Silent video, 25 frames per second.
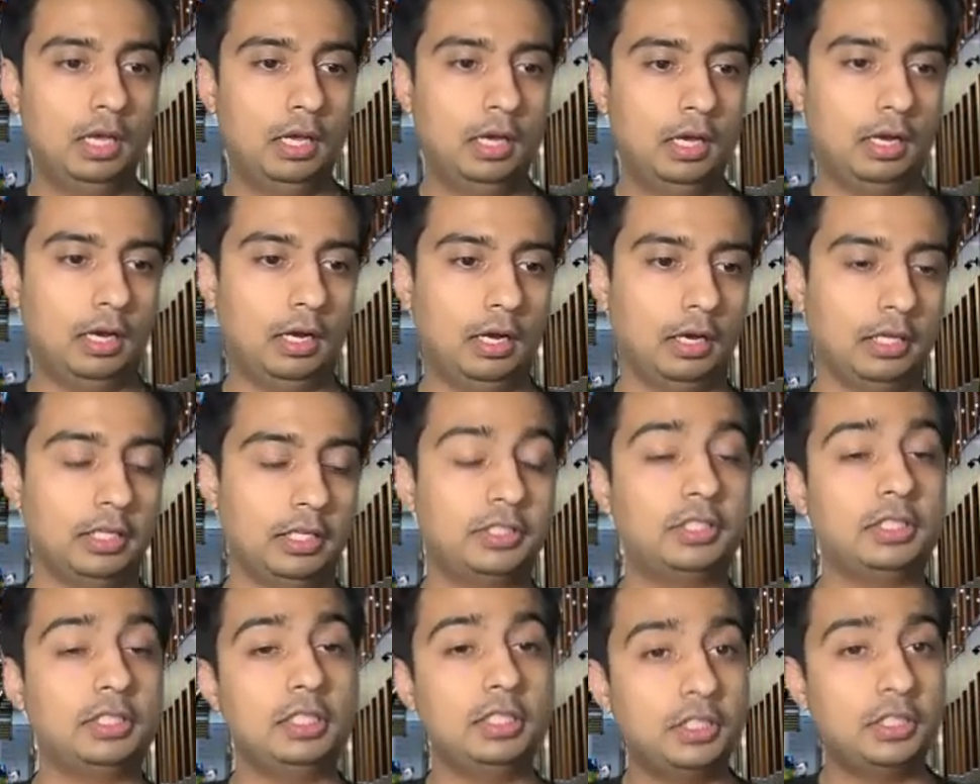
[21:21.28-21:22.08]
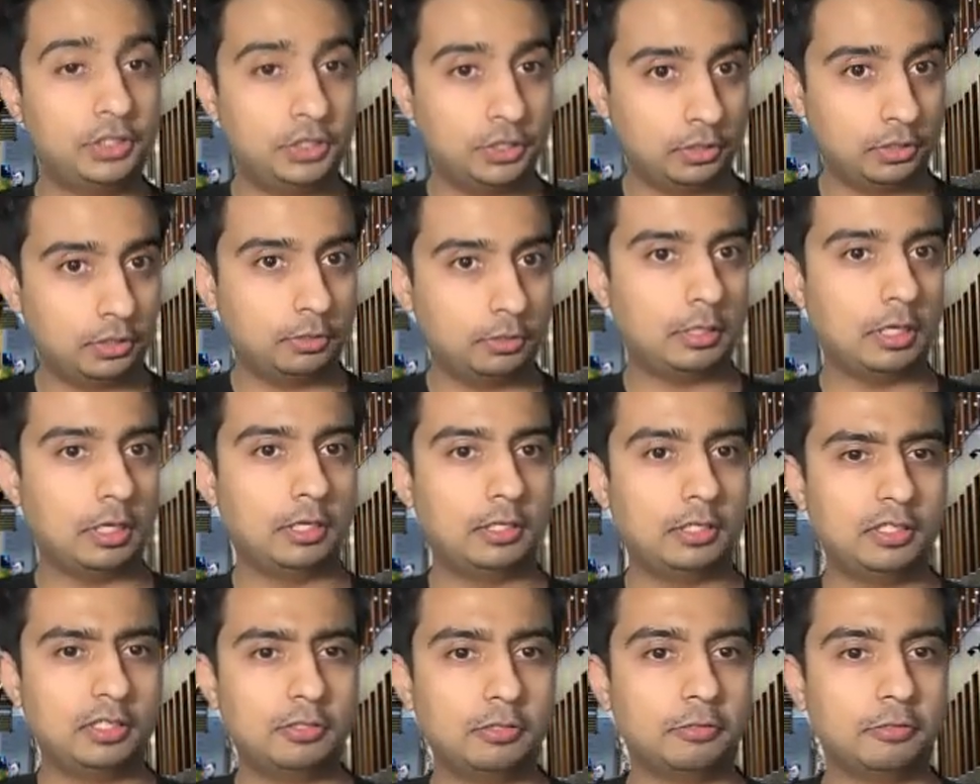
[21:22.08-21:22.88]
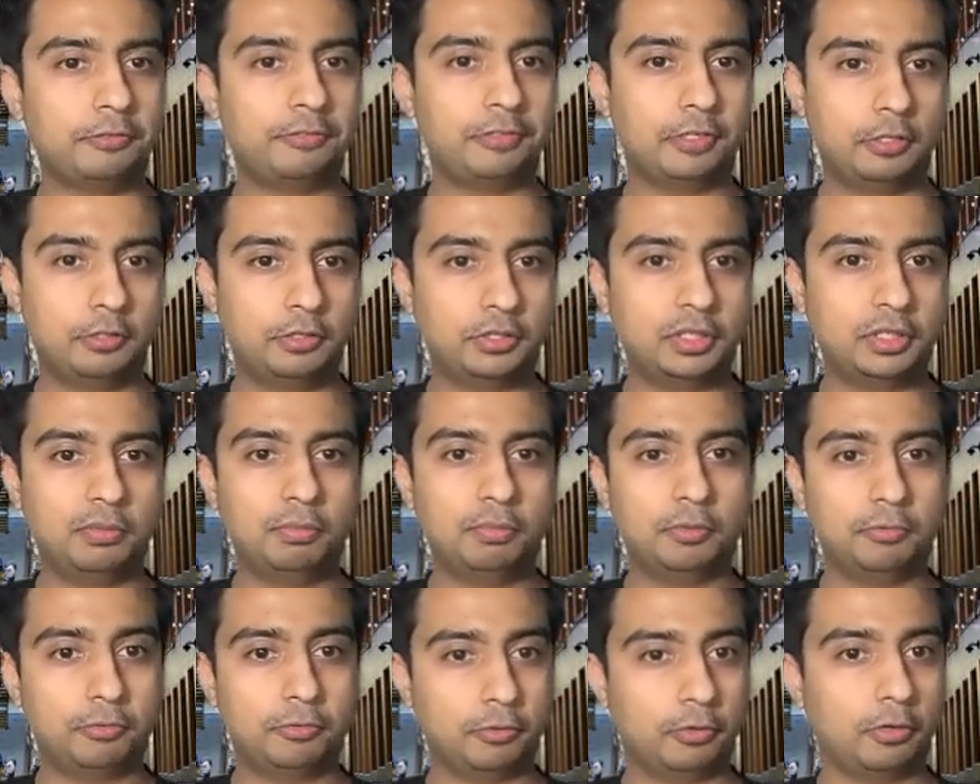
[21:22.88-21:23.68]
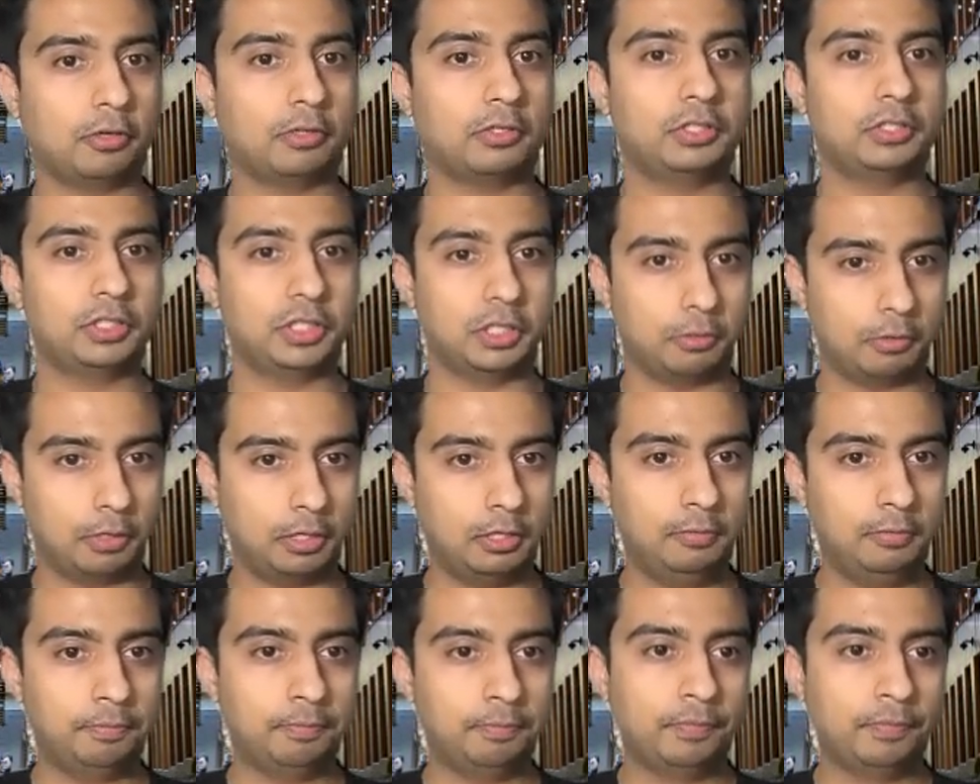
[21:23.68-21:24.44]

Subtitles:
It's easier to get into a fellowship if you're on a J1.